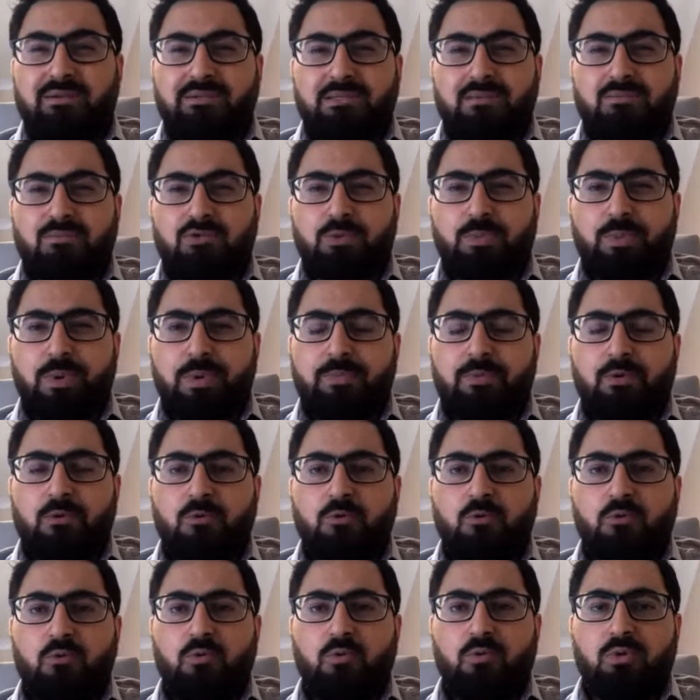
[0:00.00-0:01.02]
There were some good people
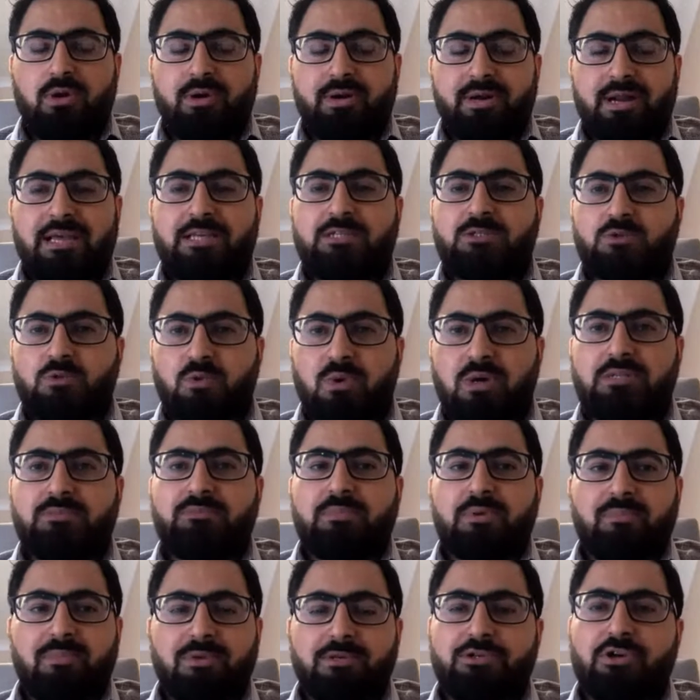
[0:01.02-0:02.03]
who were nice to
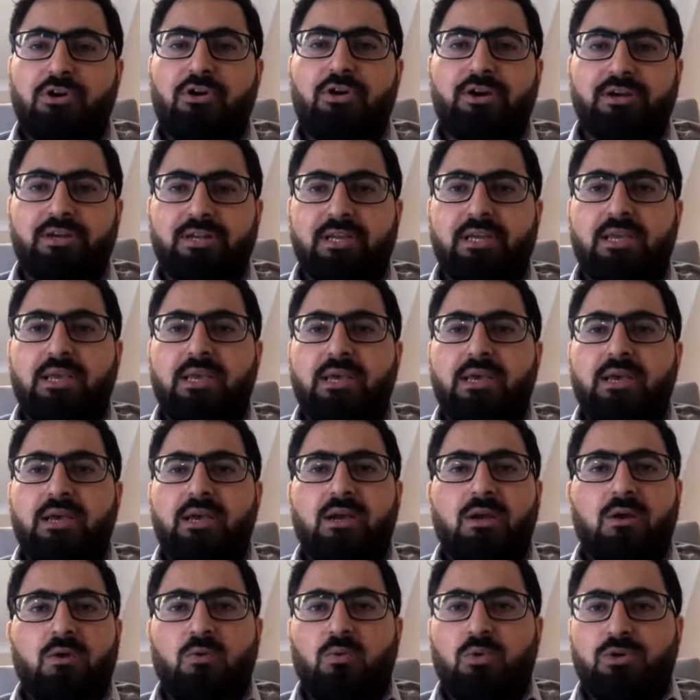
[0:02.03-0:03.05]
us, but majority
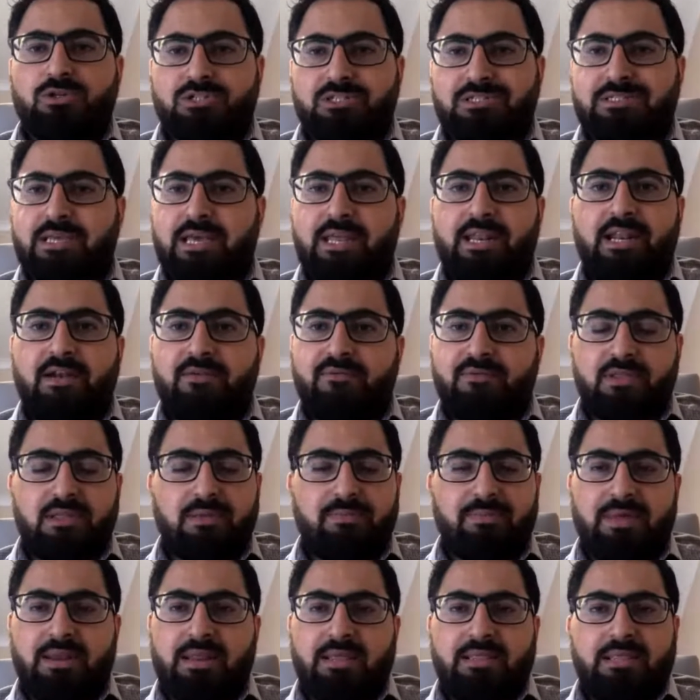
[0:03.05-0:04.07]
were just in it for
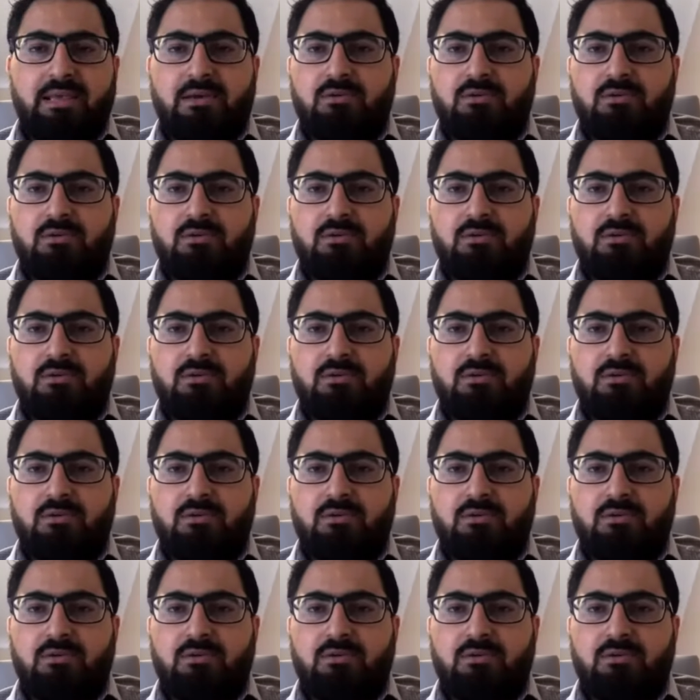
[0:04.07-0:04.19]
the money.